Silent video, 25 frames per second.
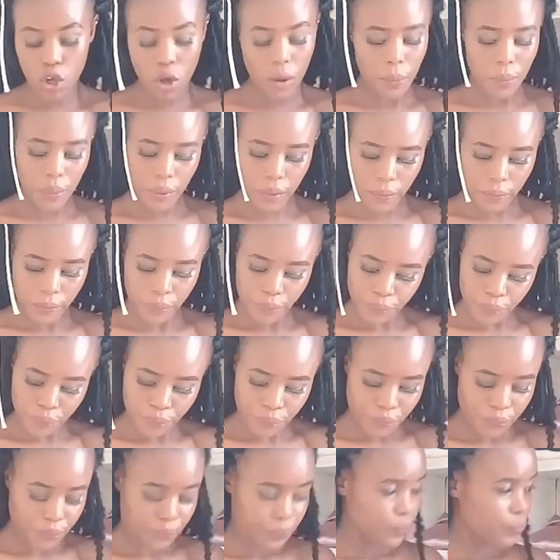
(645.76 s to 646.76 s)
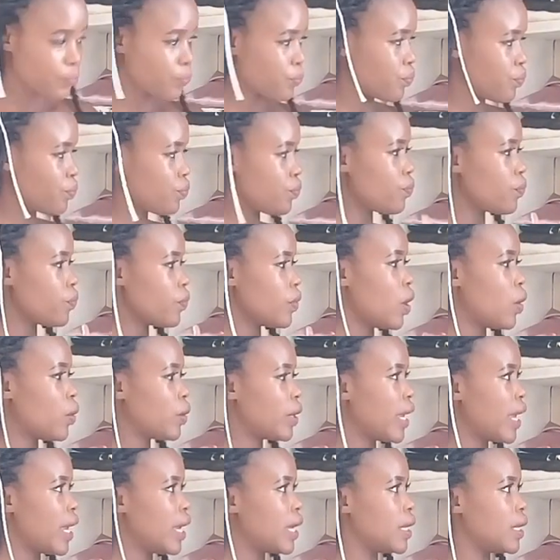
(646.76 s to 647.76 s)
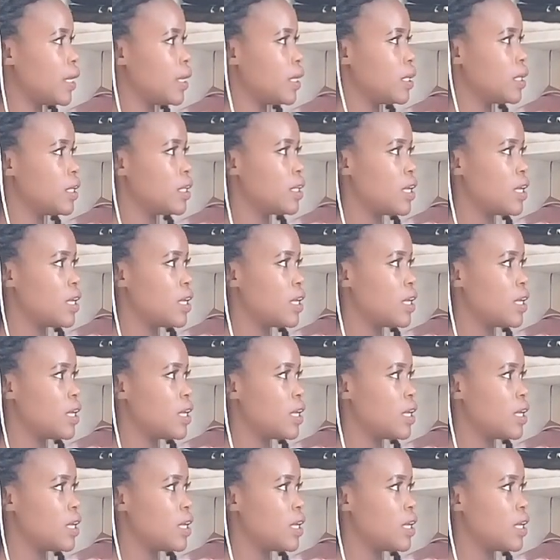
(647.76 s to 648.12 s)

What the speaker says: top. Okay.